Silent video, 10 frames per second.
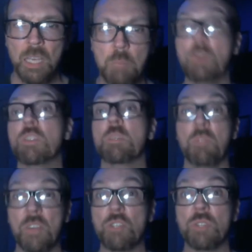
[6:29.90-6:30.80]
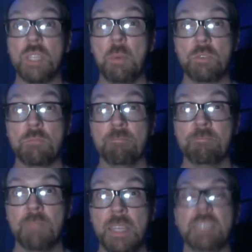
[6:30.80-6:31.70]
Composing professional emails.
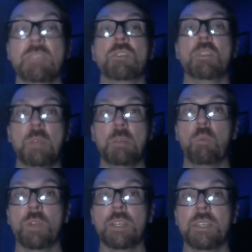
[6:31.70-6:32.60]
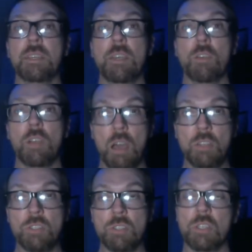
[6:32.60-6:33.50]
And this is going to be important here in
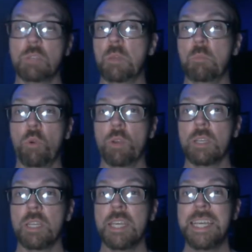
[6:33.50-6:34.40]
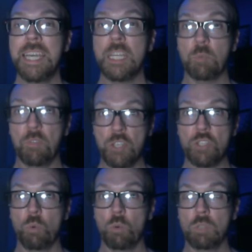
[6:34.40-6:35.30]
college. It's going to be important in the
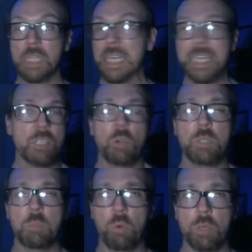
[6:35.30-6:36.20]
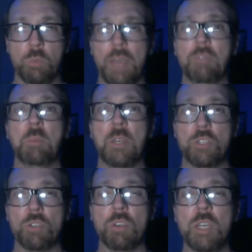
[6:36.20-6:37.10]
professional world. It's always important. We have to make
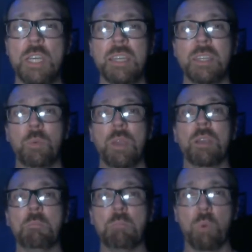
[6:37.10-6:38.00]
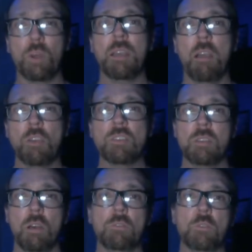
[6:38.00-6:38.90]
sure that we are comporting
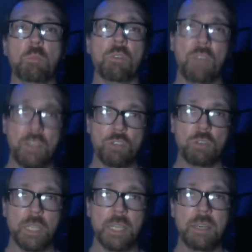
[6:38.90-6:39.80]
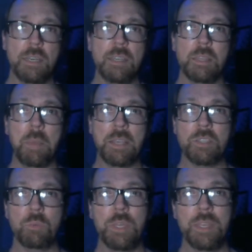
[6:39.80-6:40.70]
ourselves professionally the
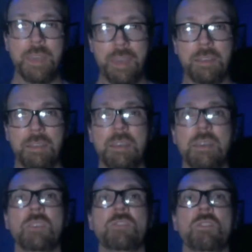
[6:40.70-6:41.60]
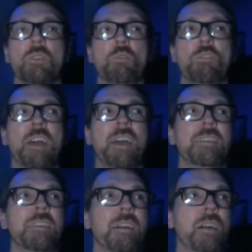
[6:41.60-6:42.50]
best that we can so
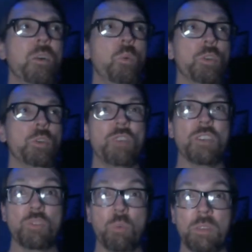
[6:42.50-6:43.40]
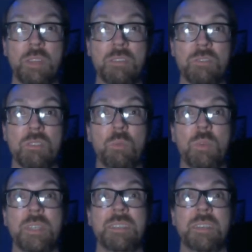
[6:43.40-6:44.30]
that we're trustworthy, so that
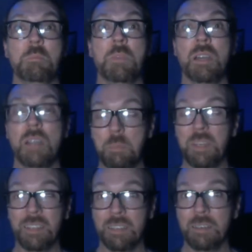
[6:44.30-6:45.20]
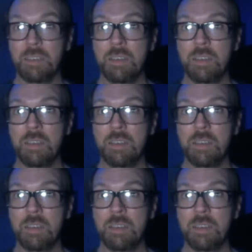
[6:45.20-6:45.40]
we seem competent,